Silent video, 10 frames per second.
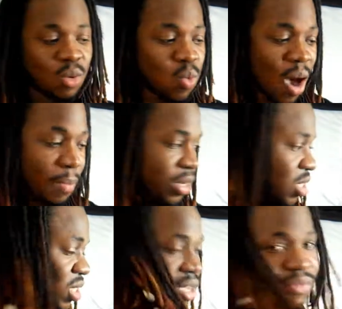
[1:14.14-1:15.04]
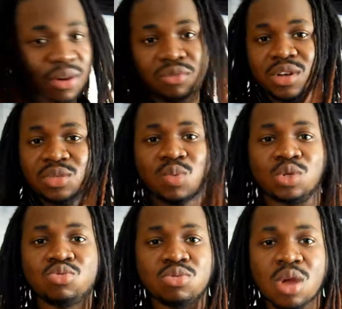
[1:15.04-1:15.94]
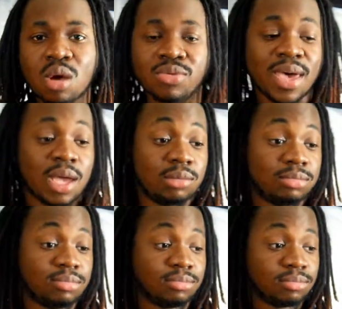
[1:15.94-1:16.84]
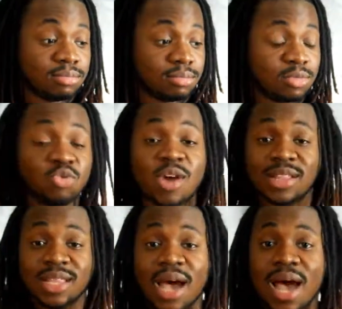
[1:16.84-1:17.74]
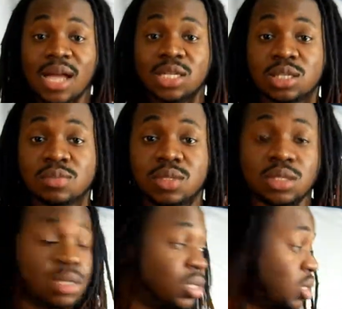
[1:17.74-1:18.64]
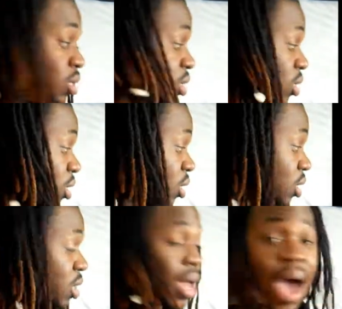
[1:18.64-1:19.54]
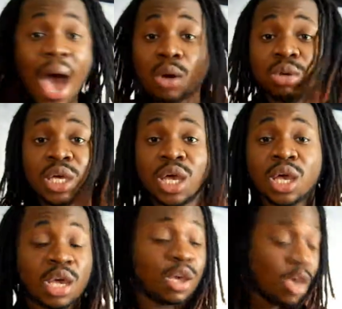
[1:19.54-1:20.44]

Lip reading: Why put yourself at risk when you know that you got the condoms? I don't care